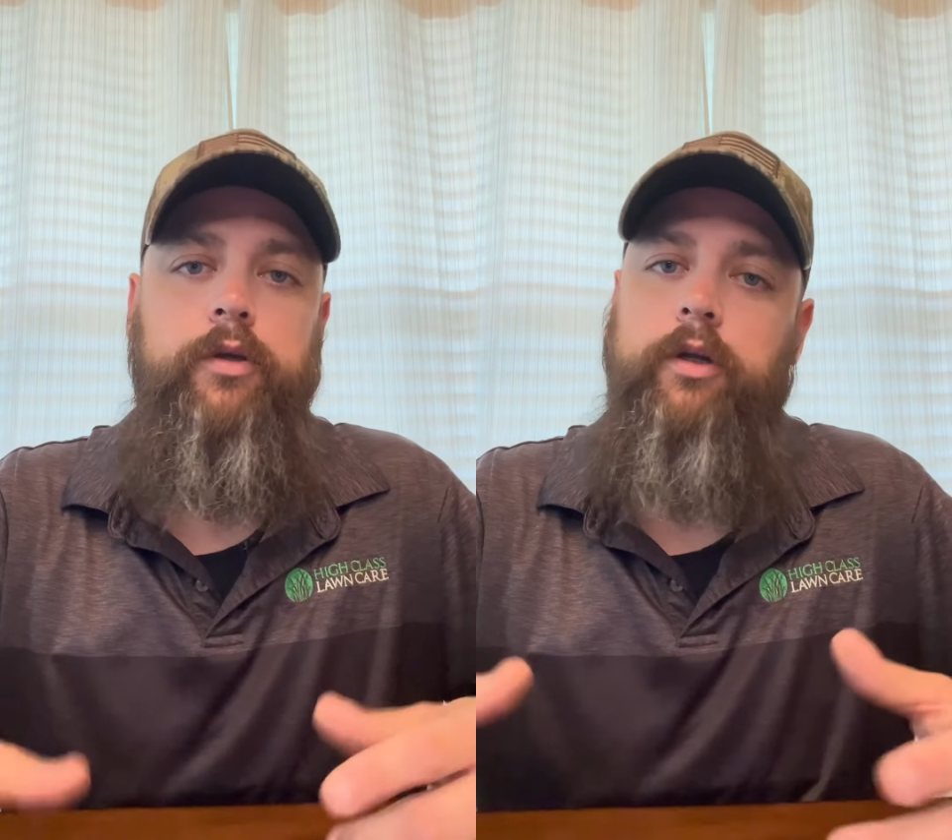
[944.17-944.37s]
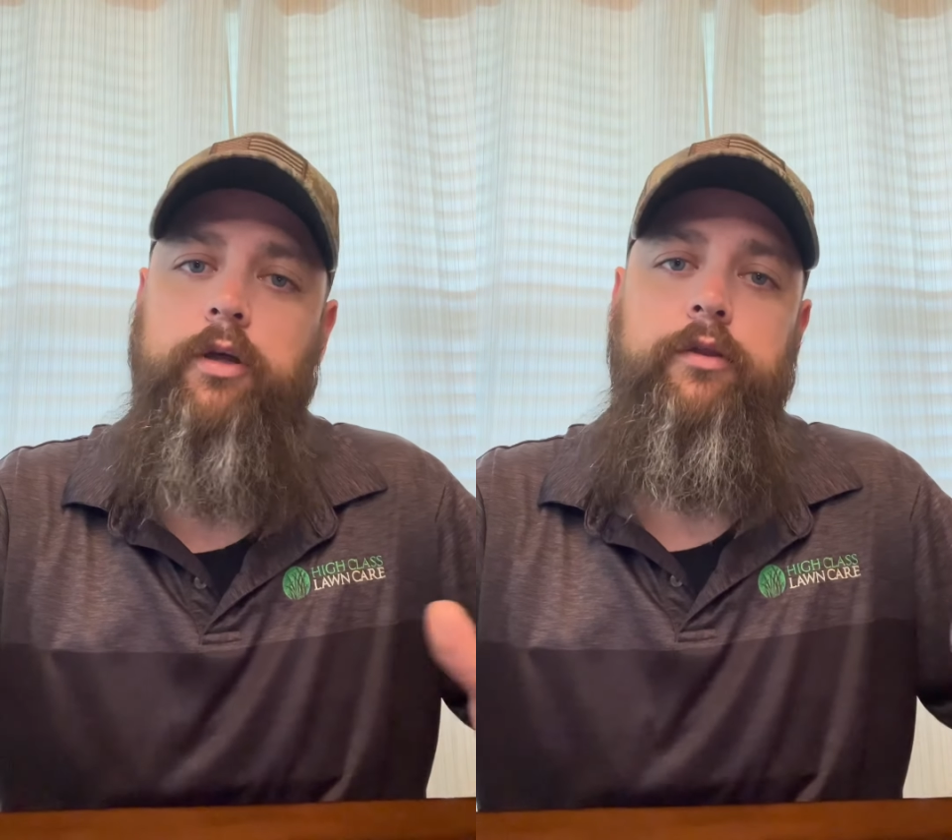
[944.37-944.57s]

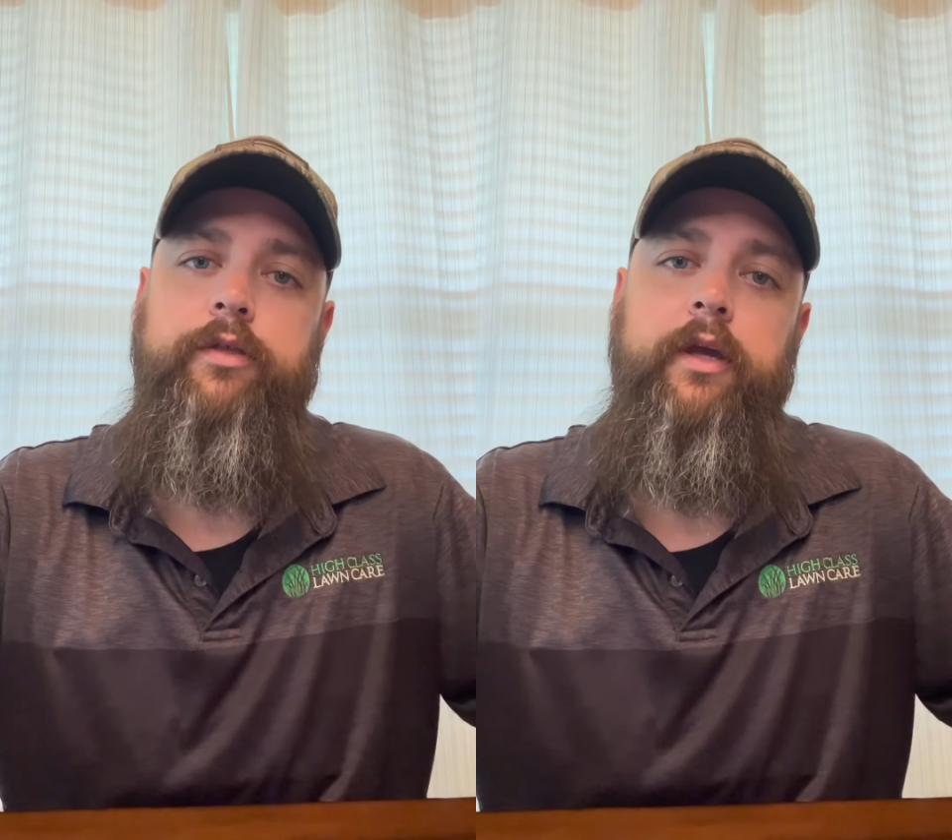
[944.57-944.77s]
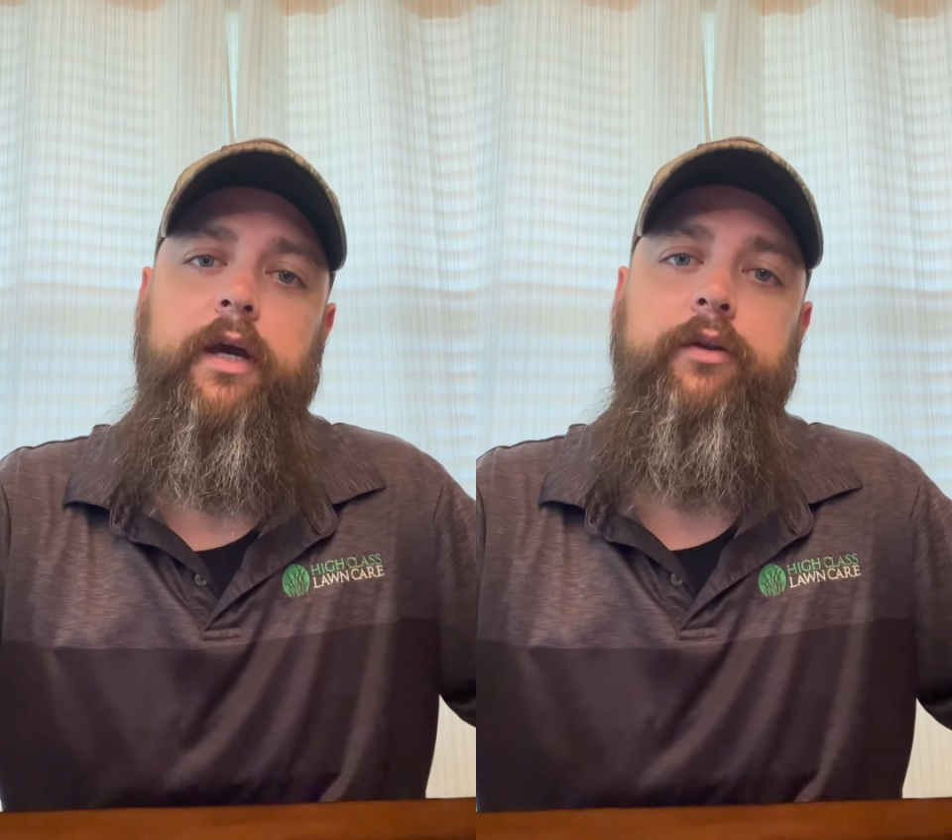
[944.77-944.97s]
Another
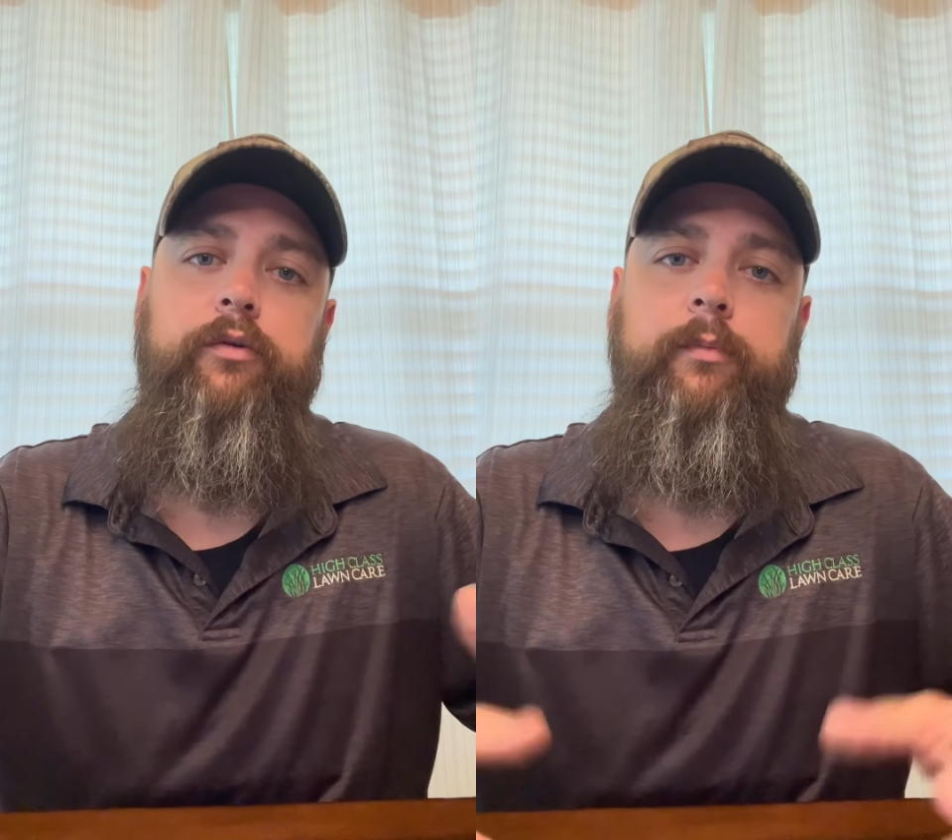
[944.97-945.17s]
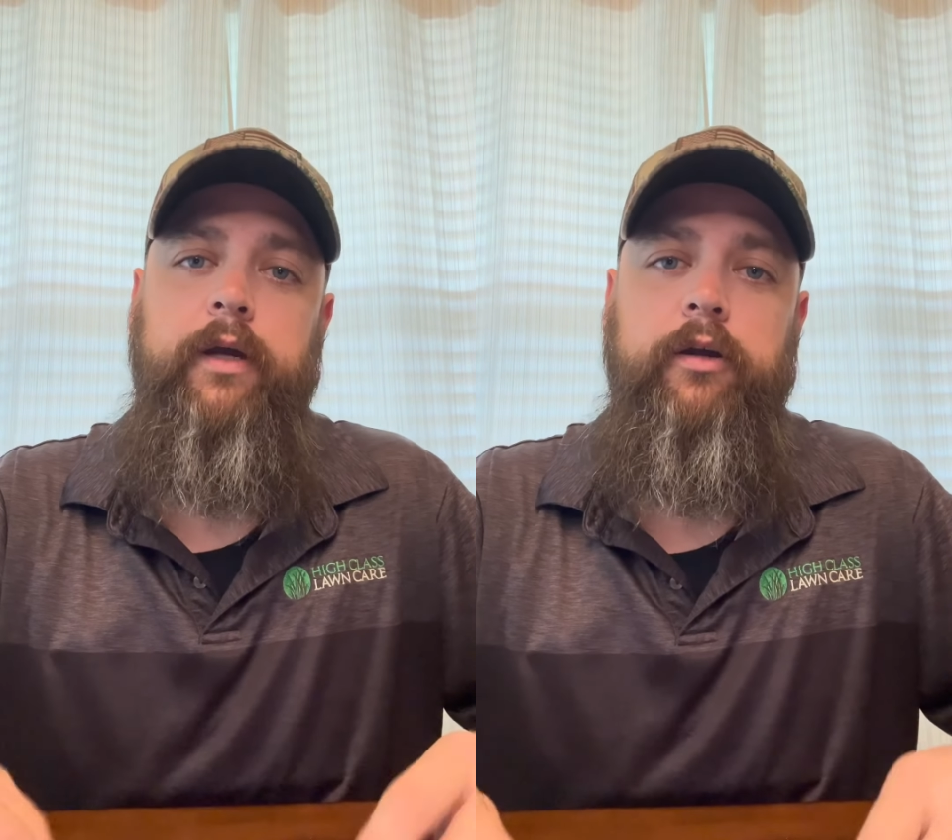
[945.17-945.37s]
thing I
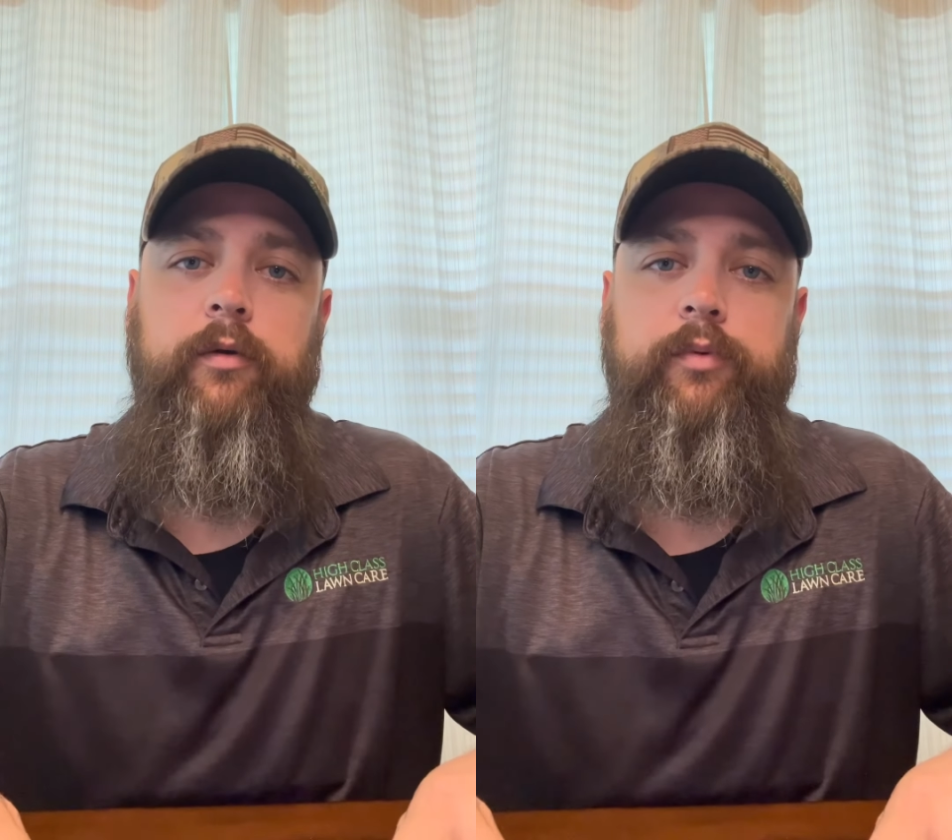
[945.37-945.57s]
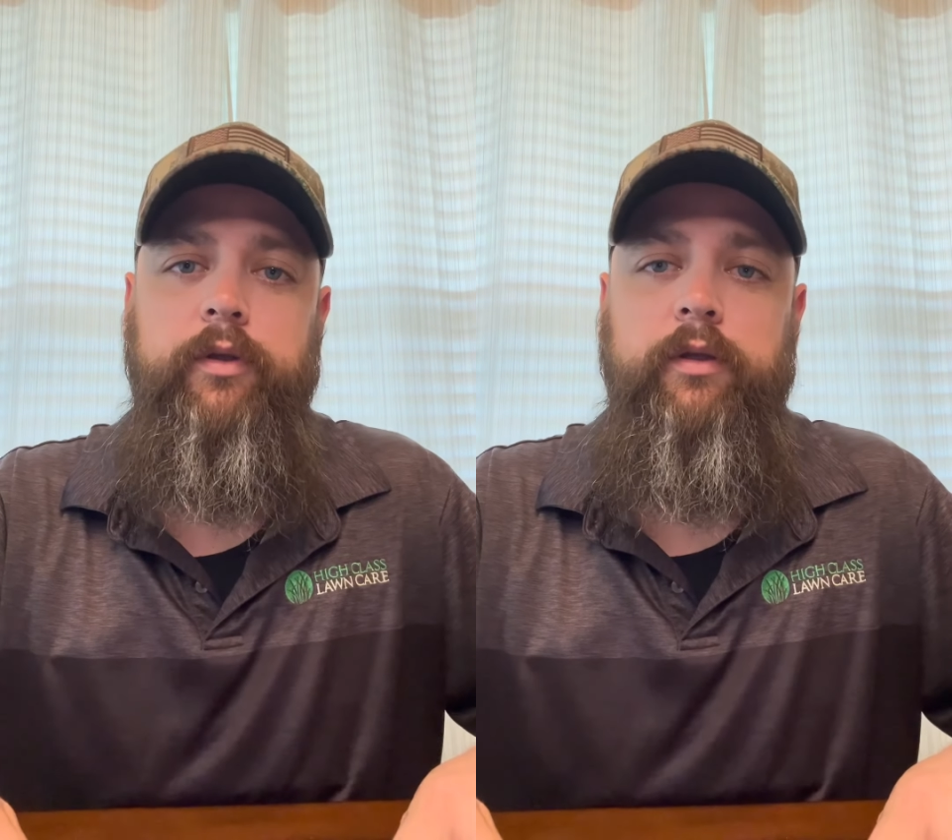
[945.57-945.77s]
do at my
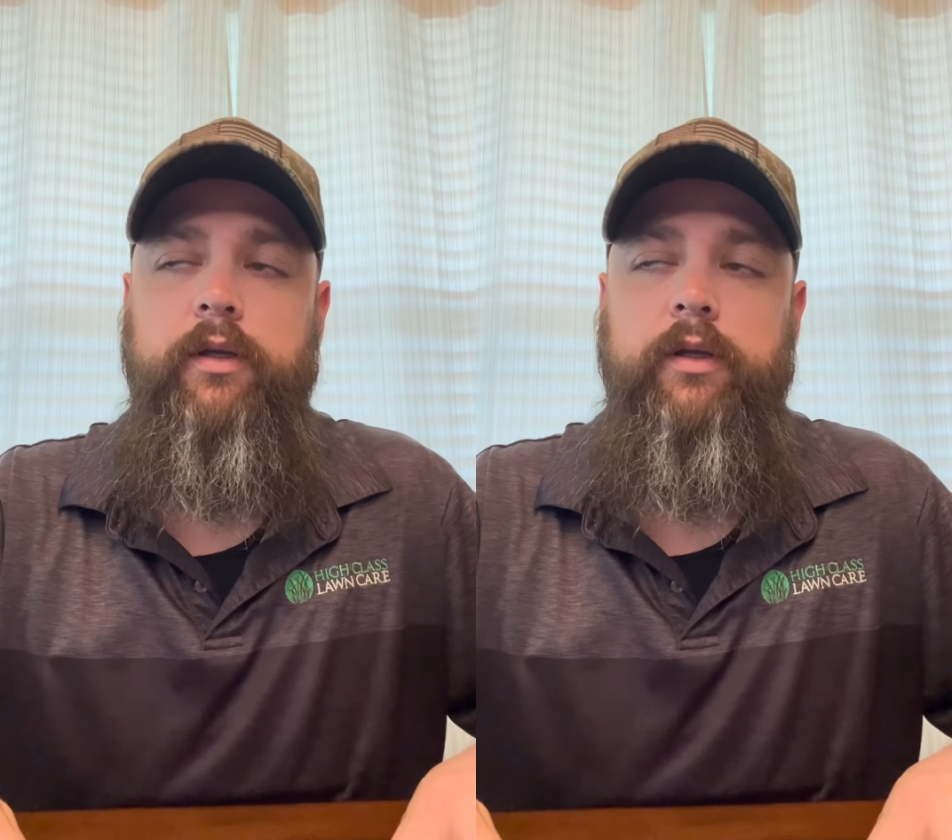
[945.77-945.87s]
company